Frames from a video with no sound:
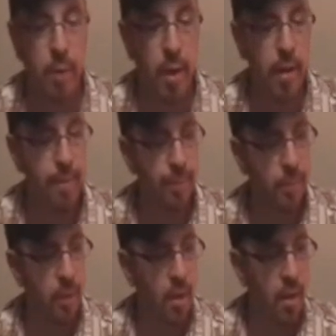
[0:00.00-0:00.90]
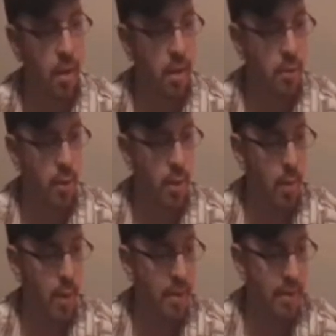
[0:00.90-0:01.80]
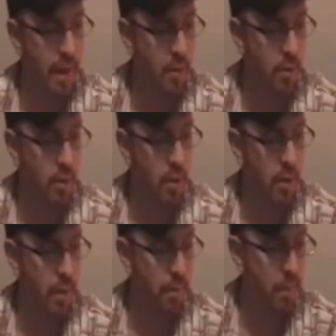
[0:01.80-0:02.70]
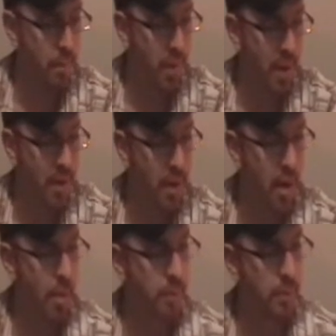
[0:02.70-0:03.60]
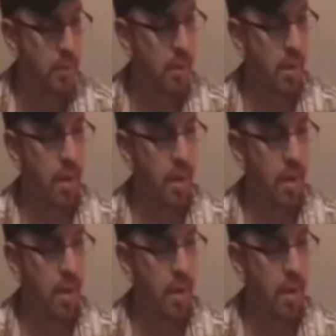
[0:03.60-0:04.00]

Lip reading: But so anyways, now to the pickups.